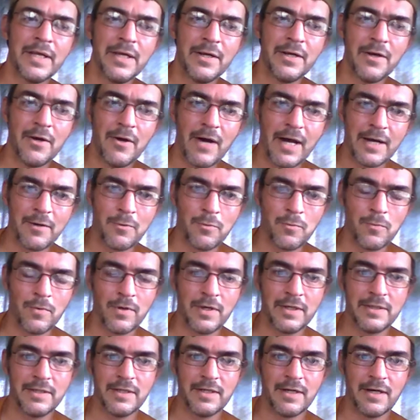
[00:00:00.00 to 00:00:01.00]
I don't
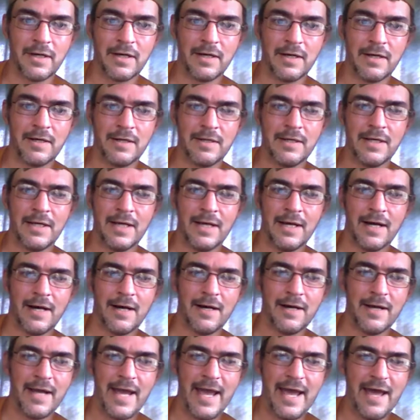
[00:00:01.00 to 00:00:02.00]
want a
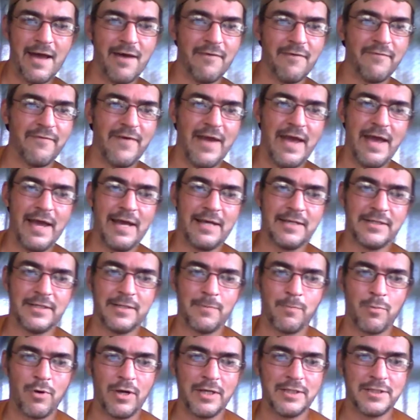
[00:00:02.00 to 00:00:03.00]

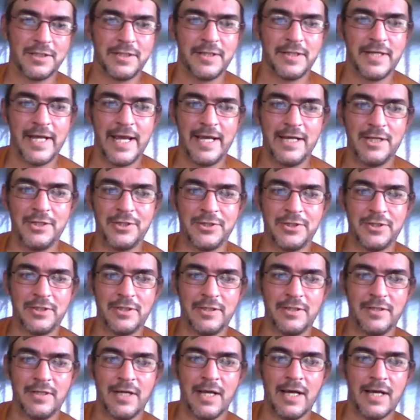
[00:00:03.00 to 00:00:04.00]
half-assed
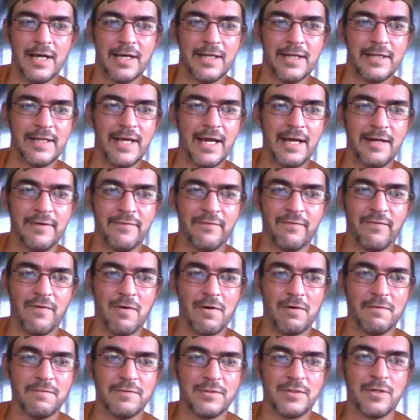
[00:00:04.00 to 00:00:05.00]
presentation that
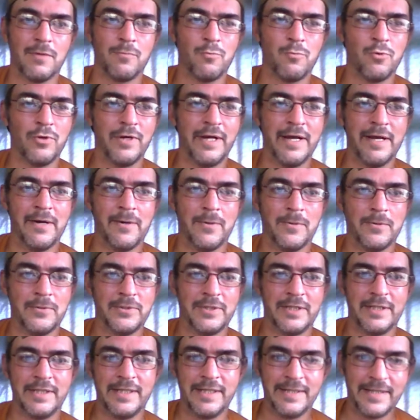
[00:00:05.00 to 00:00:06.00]
involves someone
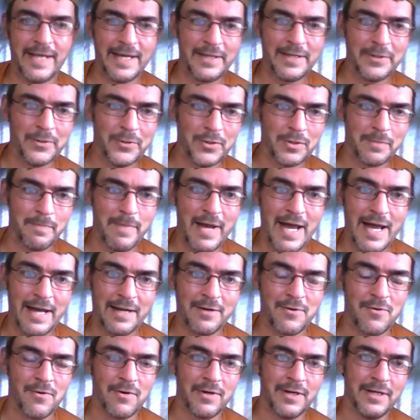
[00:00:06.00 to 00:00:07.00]
else and then they look
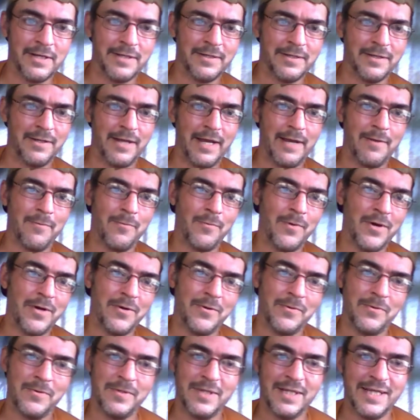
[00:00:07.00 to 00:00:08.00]
back on it and like,
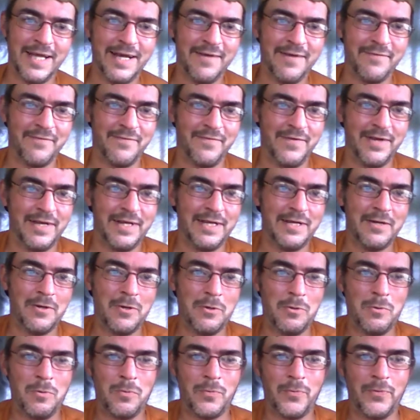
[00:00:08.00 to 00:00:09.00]
well, that
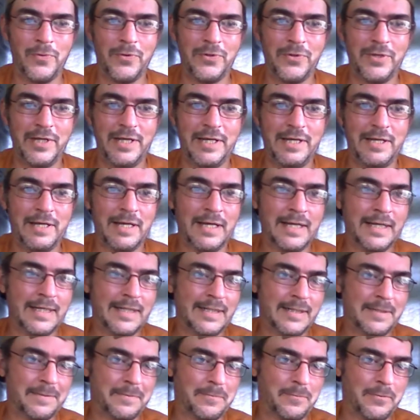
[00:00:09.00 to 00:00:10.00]
video really
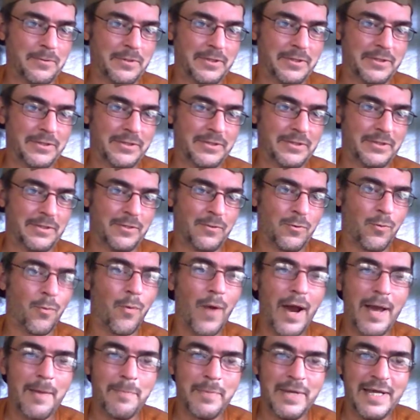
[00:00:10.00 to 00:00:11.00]
was
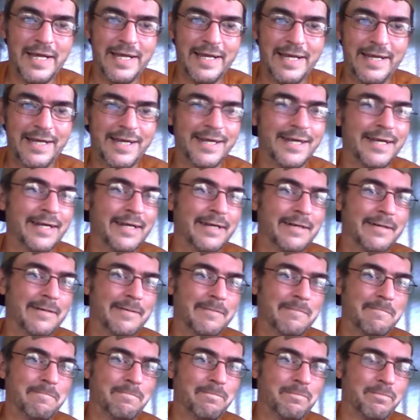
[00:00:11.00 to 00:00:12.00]
crappy,
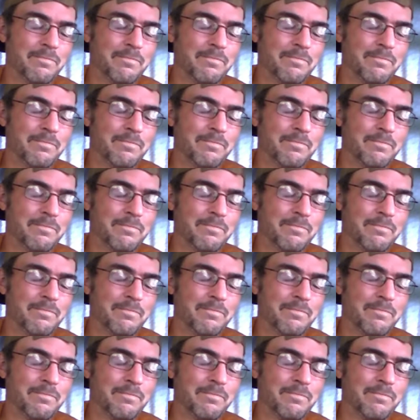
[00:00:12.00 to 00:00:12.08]
and